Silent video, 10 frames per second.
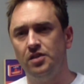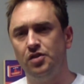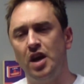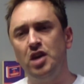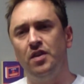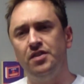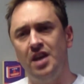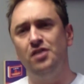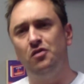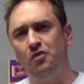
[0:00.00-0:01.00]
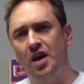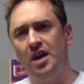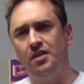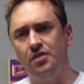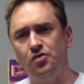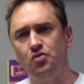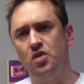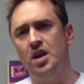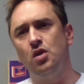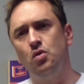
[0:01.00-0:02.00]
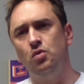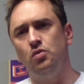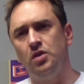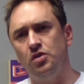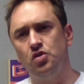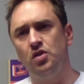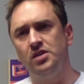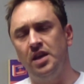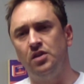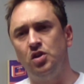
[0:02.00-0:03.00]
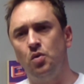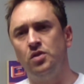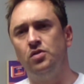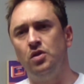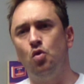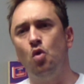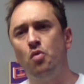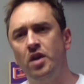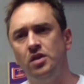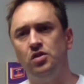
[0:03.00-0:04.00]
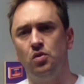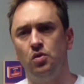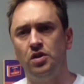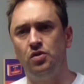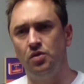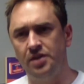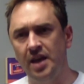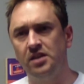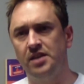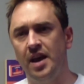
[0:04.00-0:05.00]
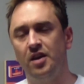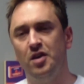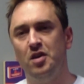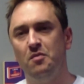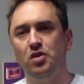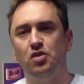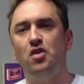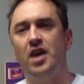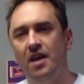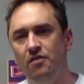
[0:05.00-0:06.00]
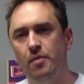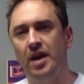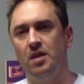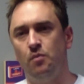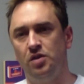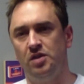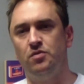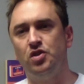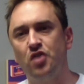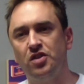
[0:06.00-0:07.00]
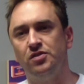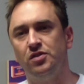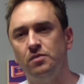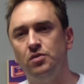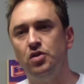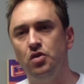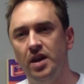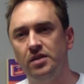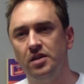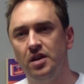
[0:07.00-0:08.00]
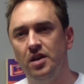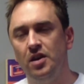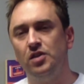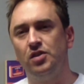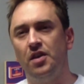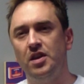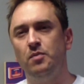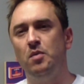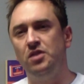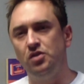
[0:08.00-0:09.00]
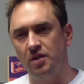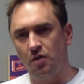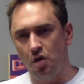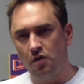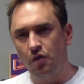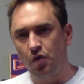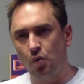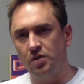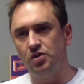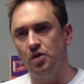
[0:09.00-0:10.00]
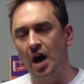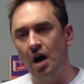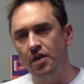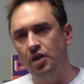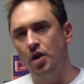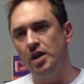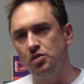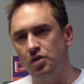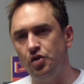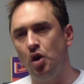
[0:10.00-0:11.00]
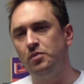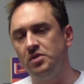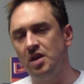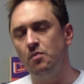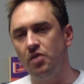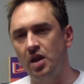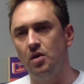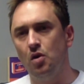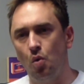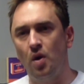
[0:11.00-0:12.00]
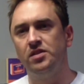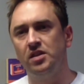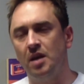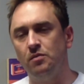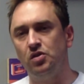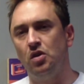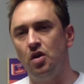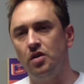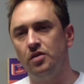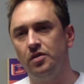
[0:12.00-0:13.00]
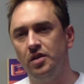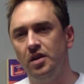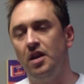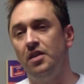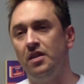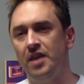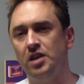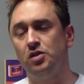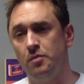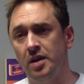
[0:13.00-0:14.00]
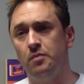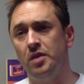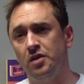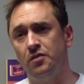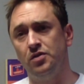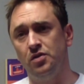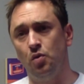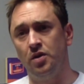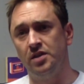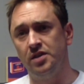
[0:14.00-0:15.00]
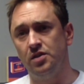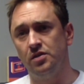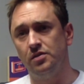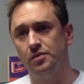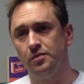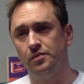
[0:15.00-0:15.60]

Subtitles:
So now you've identified this really cool Insurtech that you want to incorporate into your tech stack, but you don't have the back-end policy administration system to do that. So I think people need to give a lot of thought as to how they're going to adopt something once it comes along. And I think that is going to make a big difference in organizations.